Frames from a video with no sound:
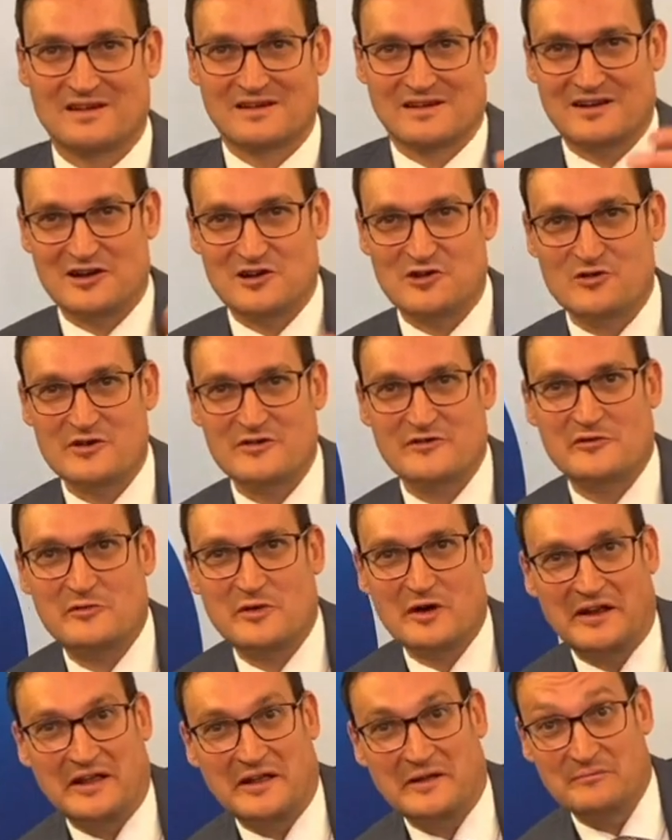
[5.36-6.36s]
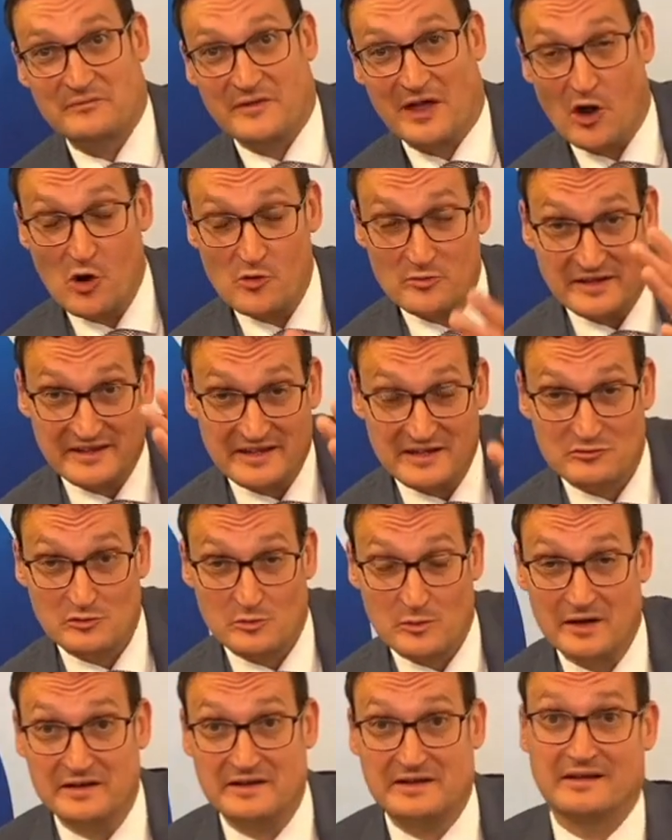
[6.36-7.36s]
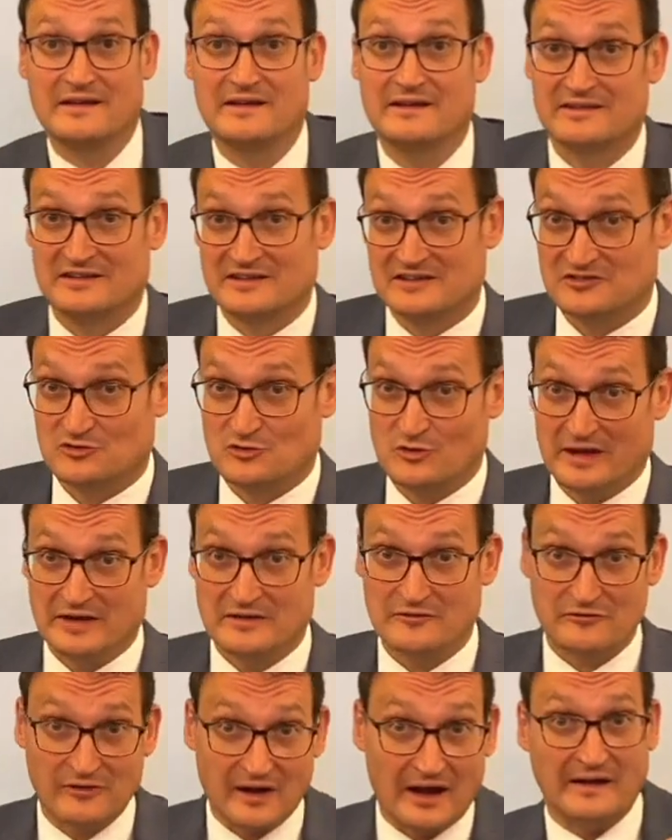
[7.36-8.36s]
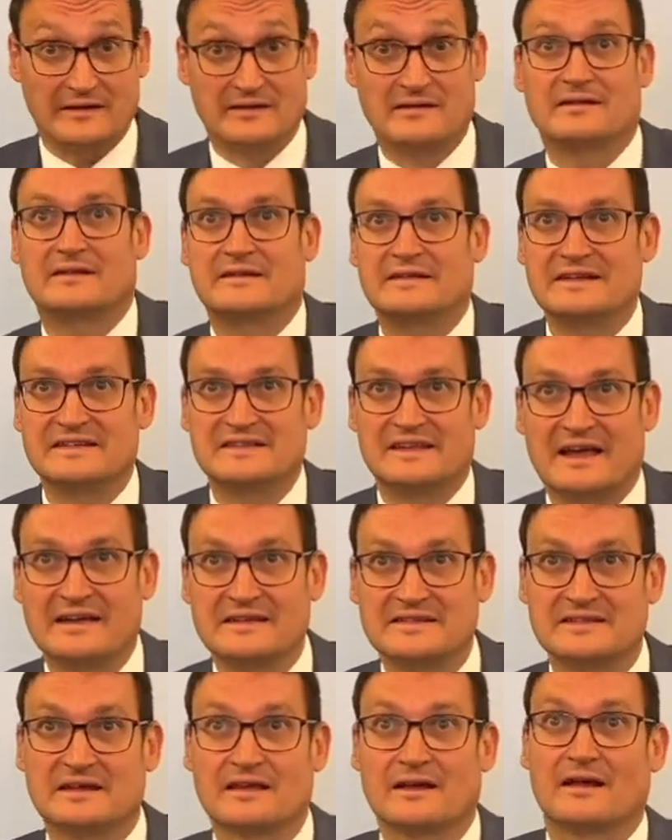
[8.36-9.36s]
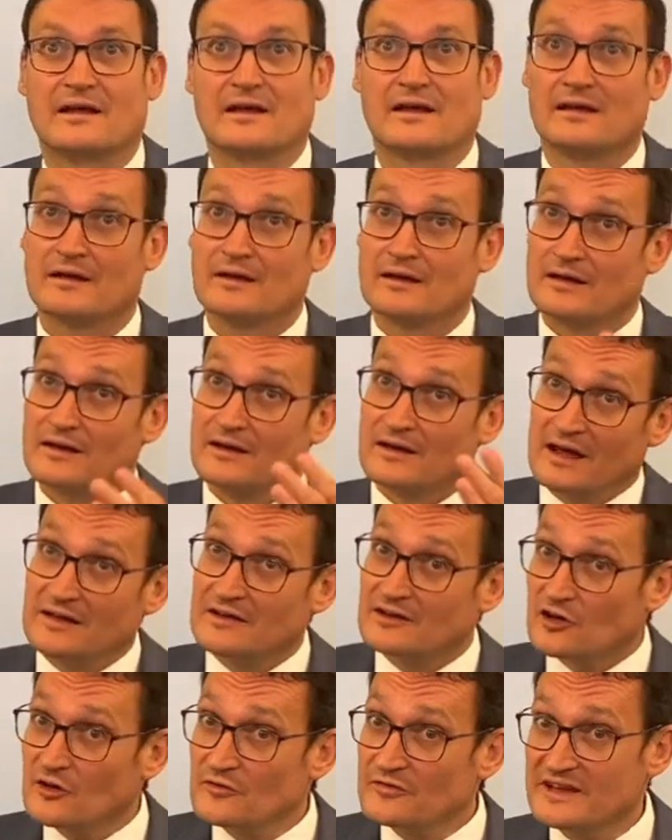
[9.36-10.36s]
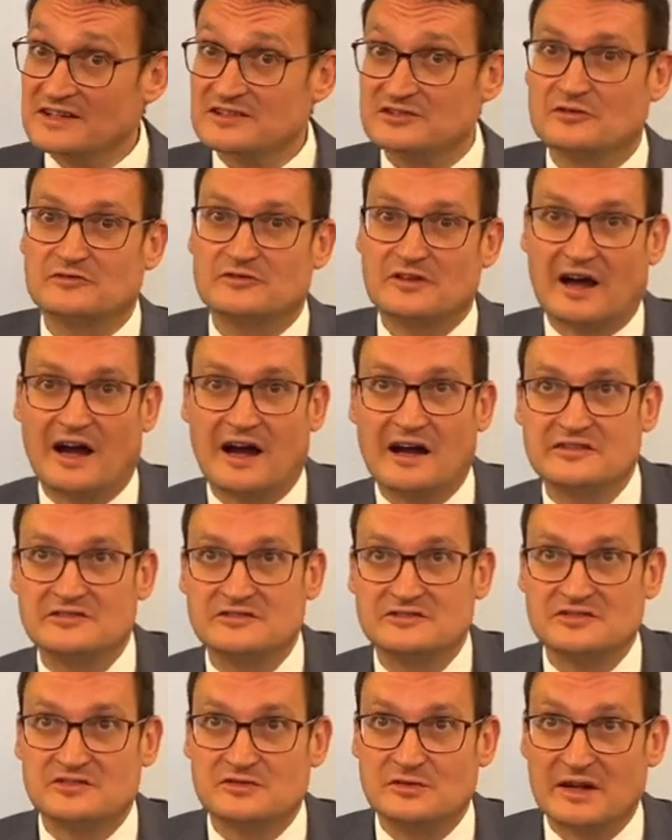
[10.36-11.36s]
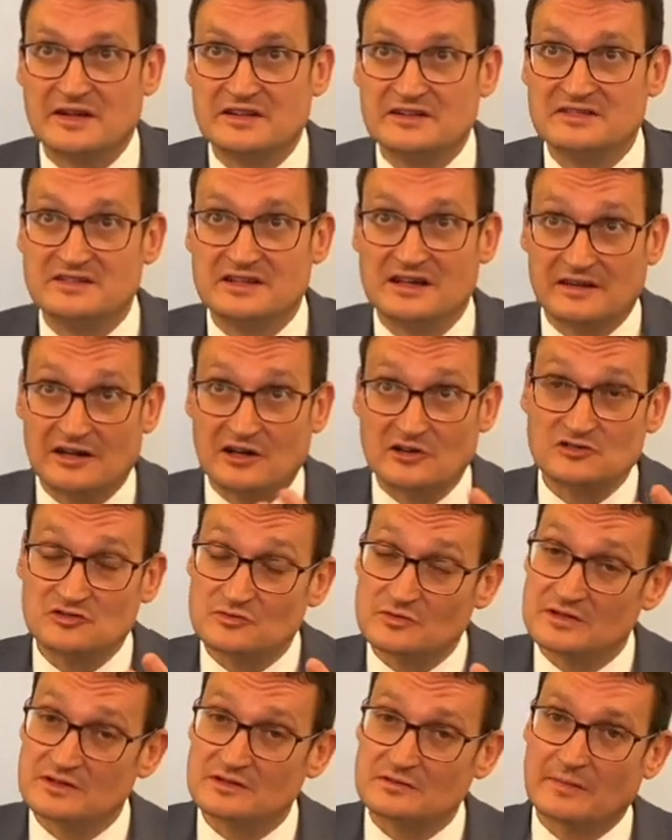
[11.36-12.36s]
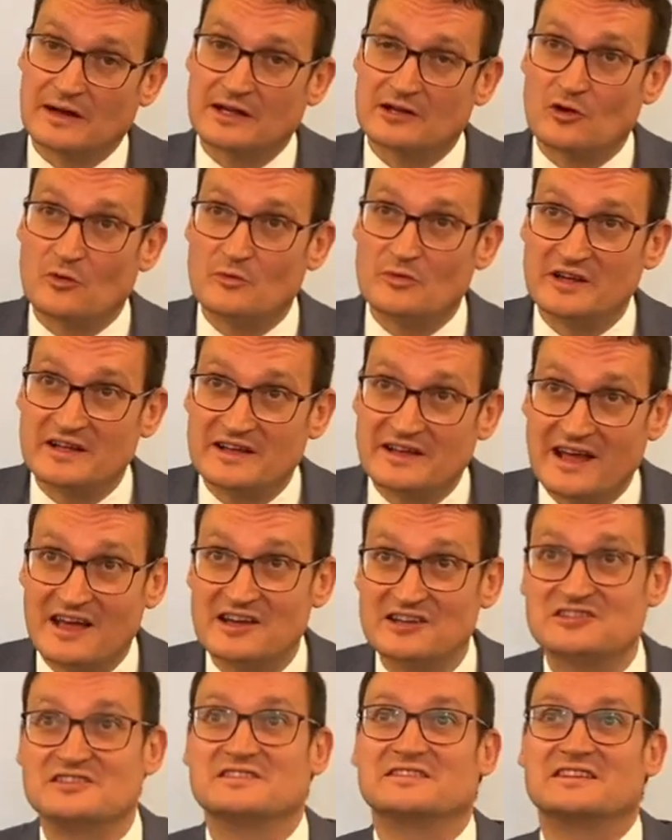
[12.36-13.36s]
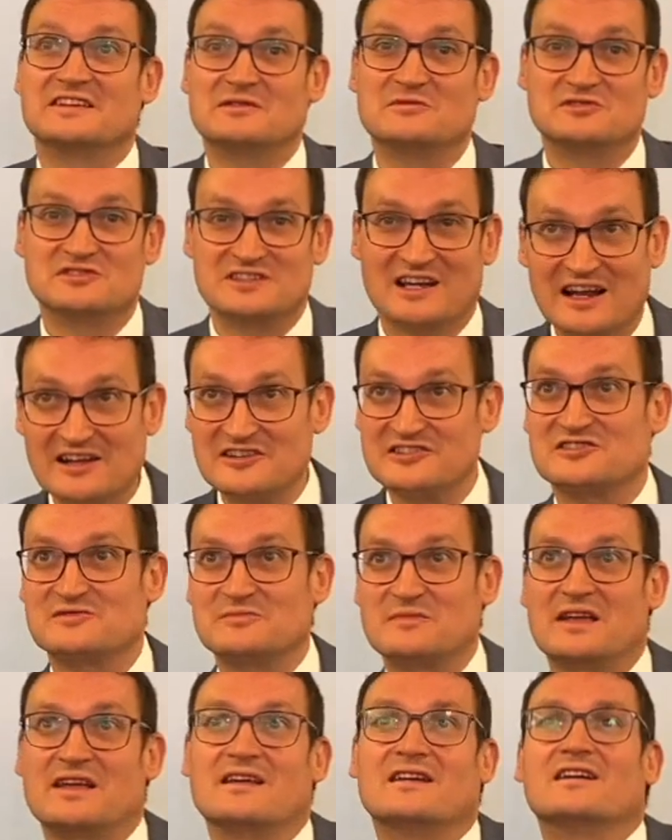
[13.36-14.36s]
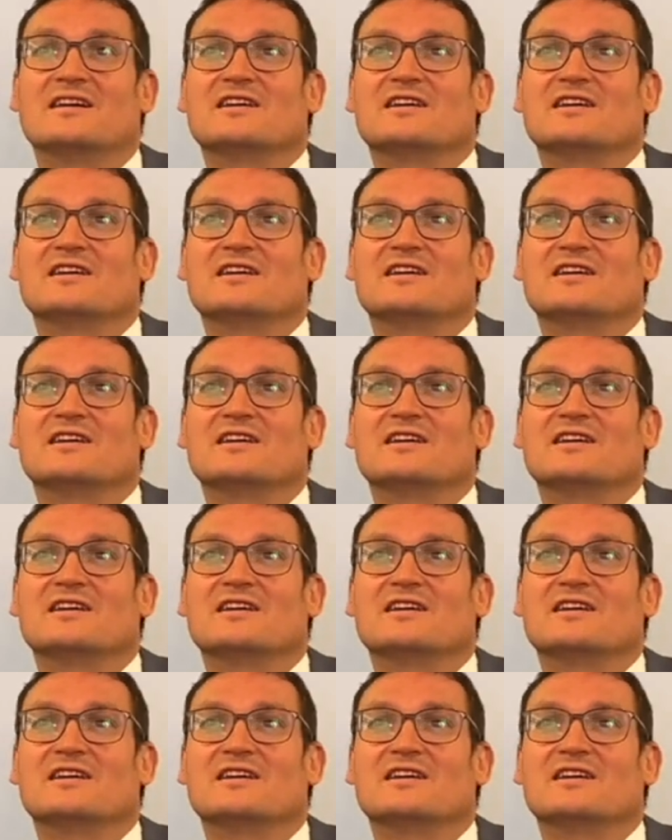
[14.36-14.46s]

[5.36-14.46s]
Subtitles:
Hello everybody, I hope that everybody is doing fine these days. In the context of the hydrogen strategy announcement, my communication team challenged me